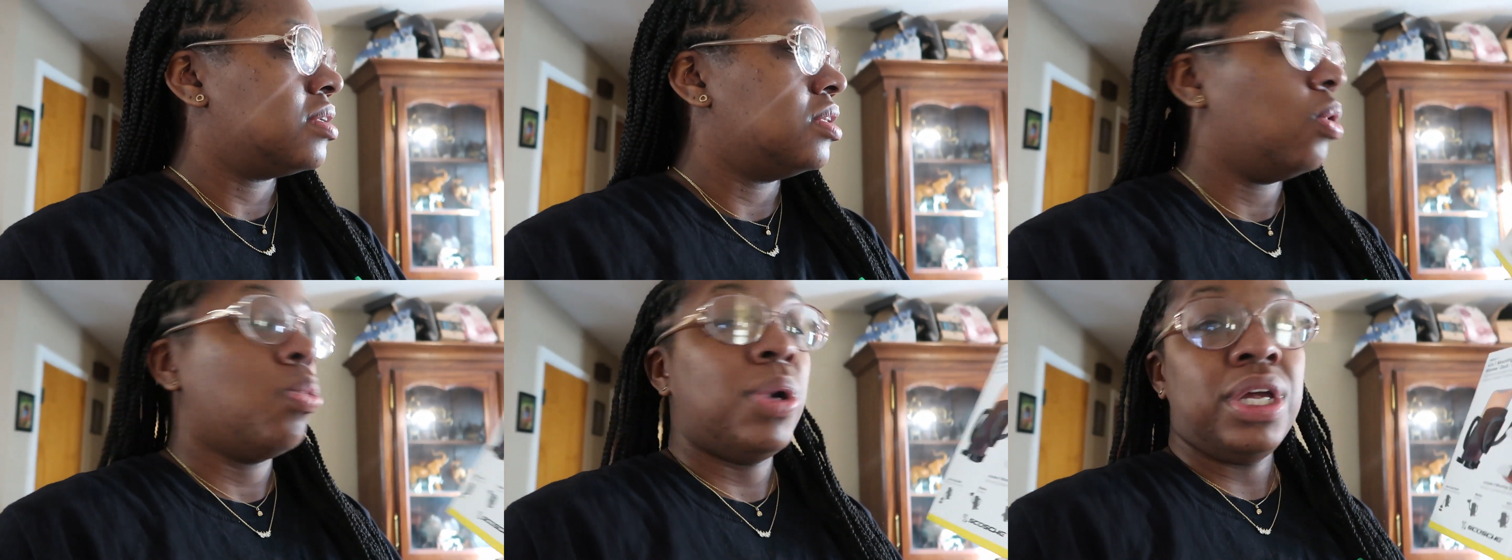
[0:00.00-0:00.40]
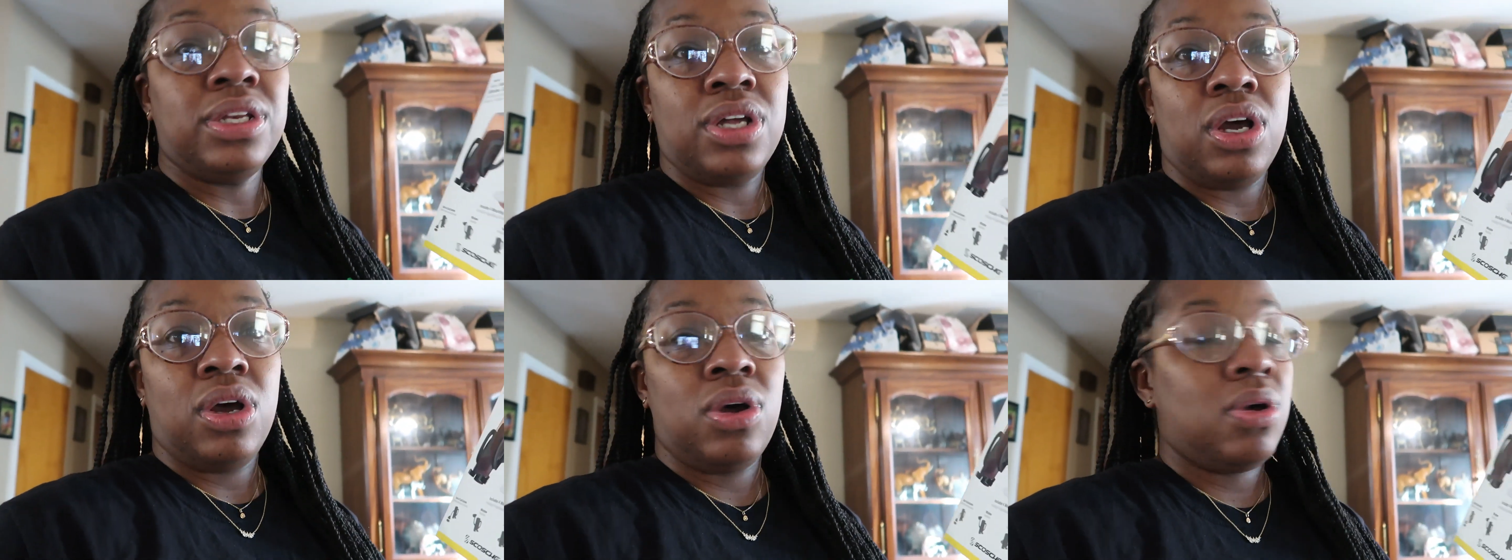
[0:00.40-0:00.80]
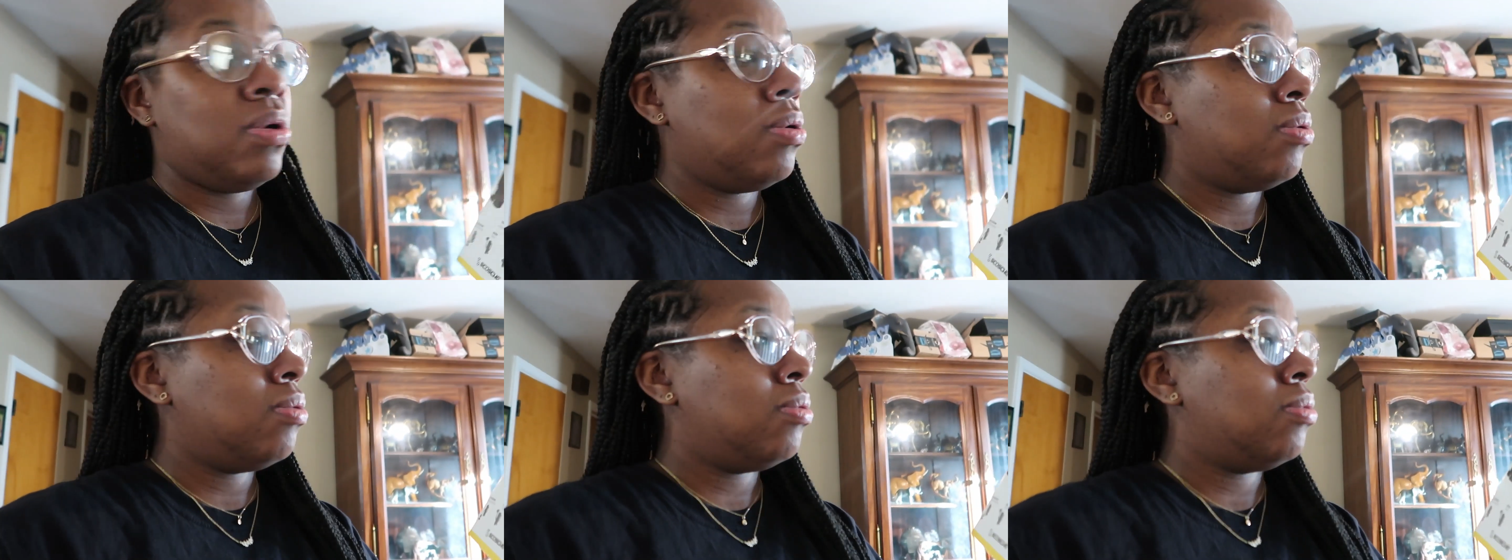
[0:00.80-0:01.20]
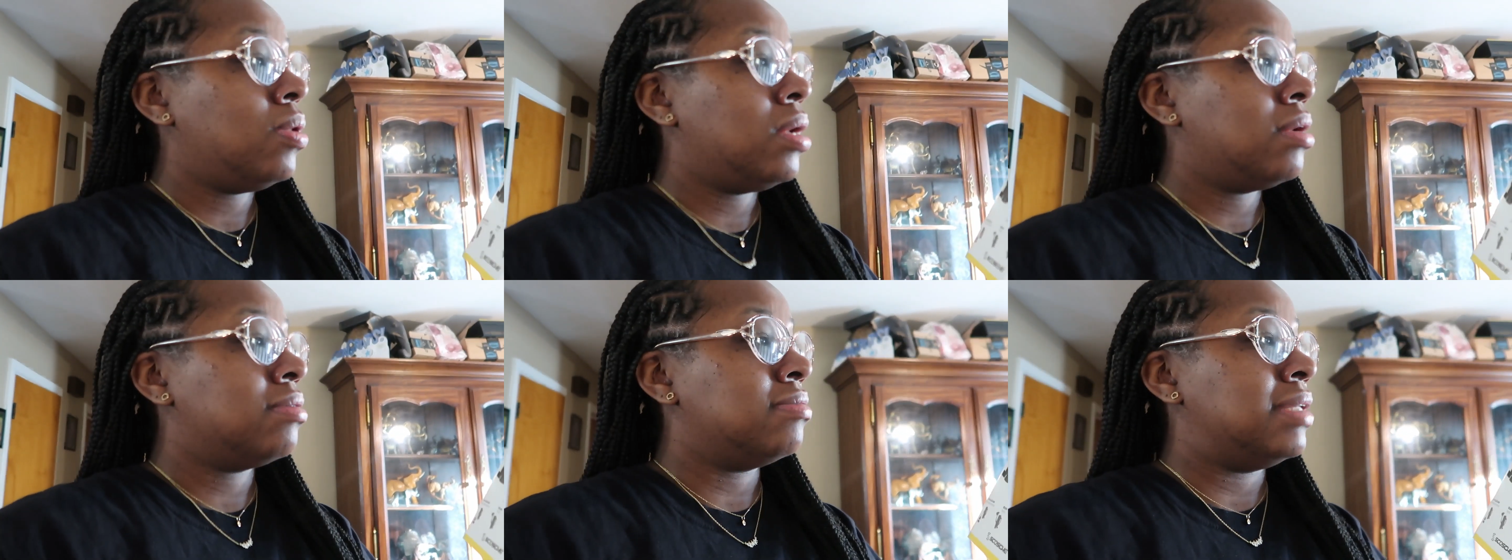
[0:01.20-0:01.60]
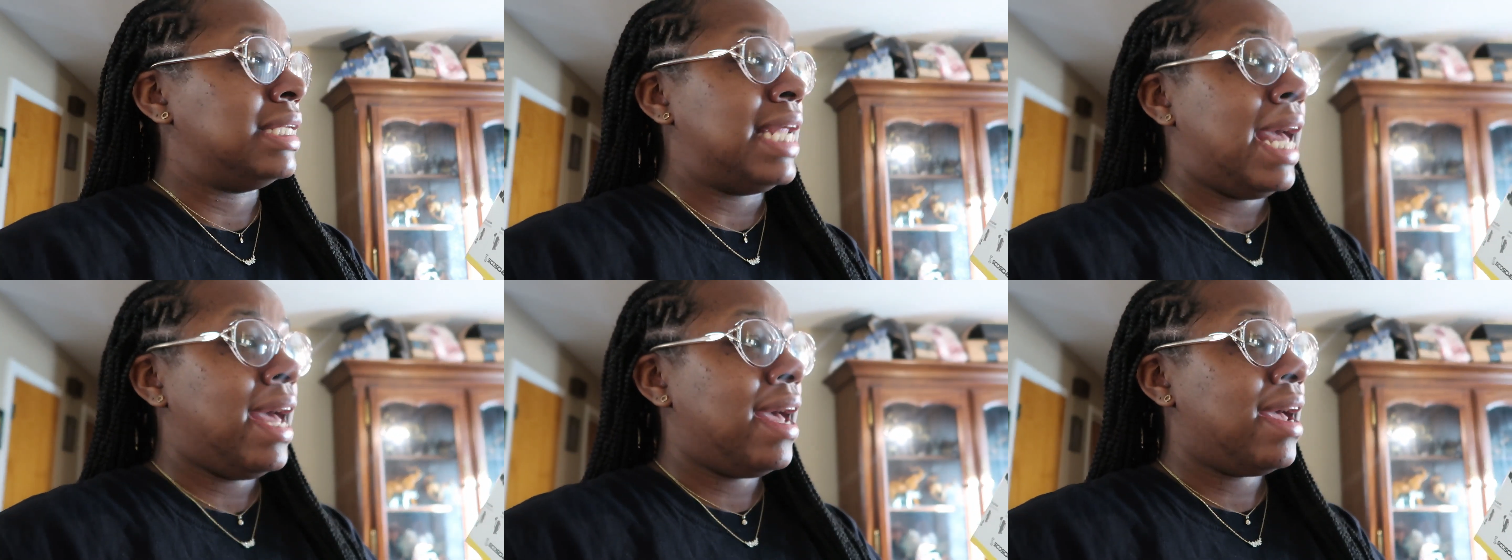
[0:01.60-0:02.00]
the window, the
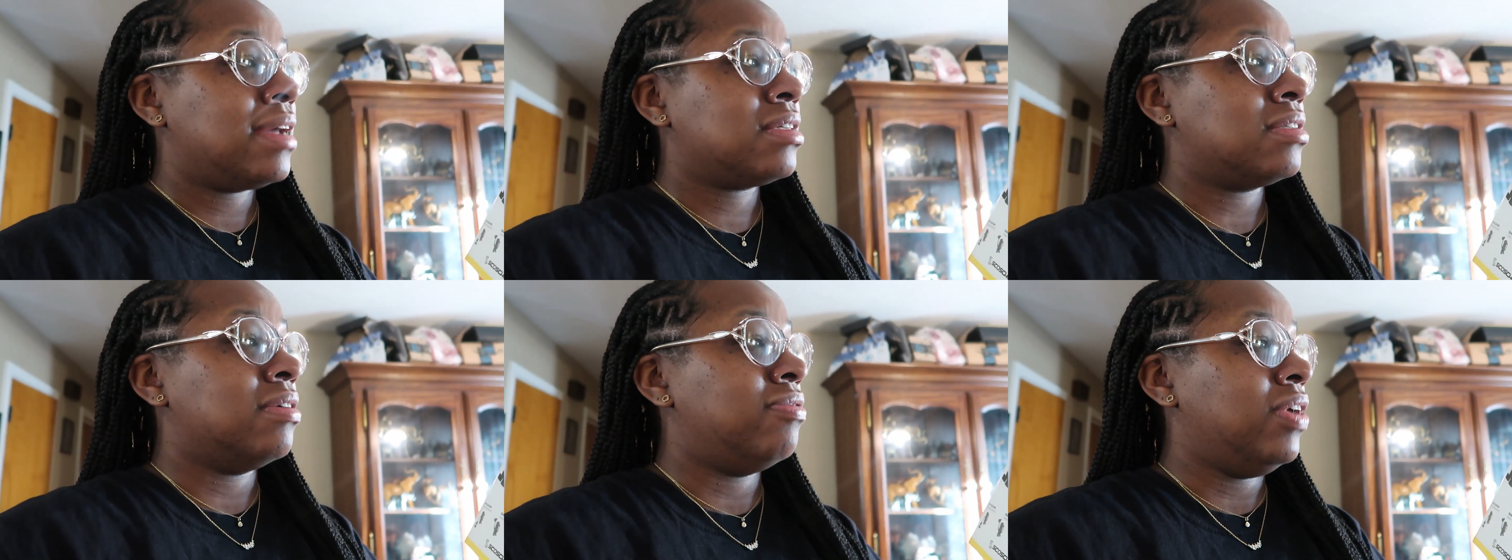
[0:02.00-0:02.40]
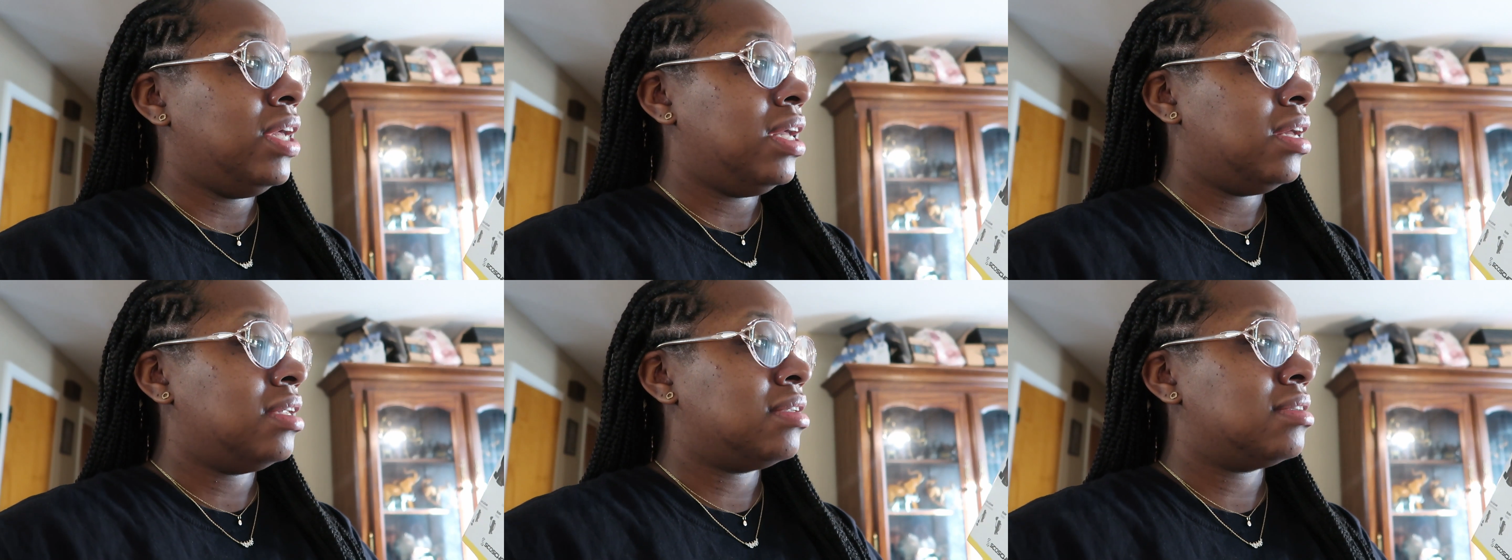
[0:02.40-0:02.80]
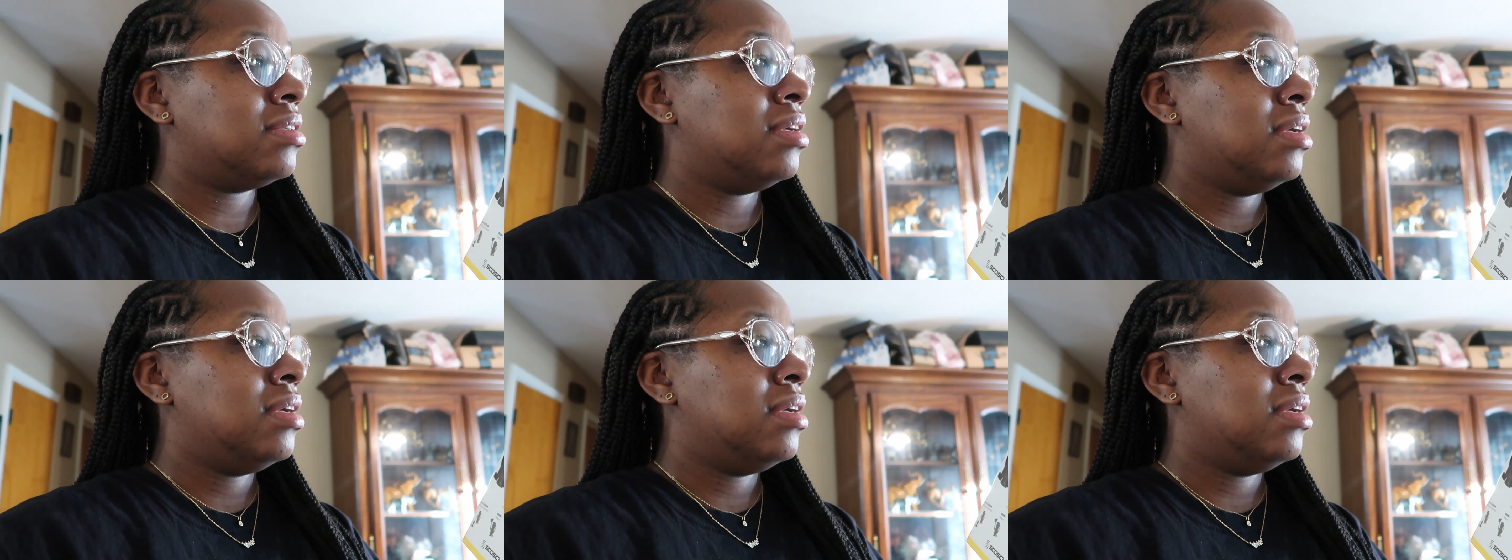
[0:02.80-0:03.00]
dash, the vent,